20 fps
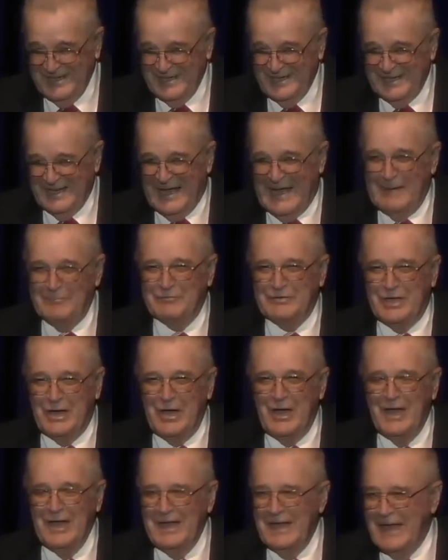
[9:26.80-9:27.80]
I'm
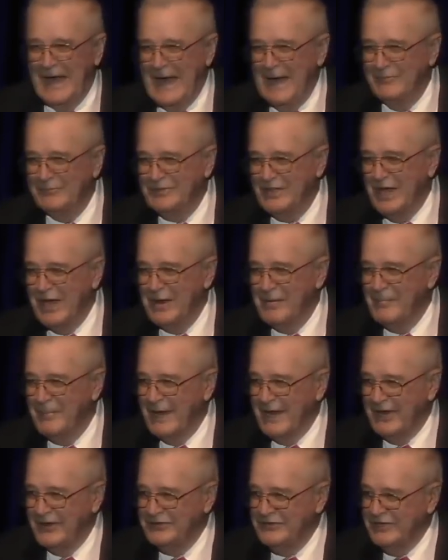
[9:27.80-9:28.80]
talking
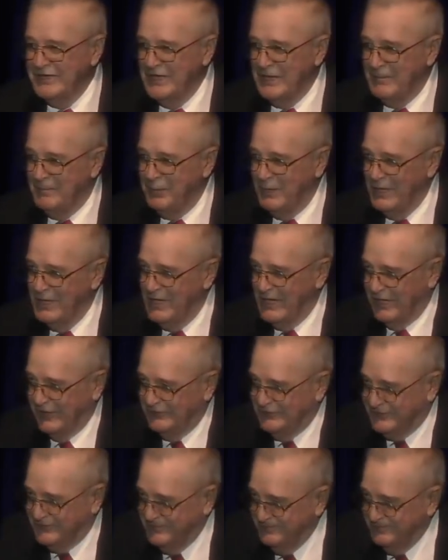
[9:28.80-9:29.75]
about a 10 plus.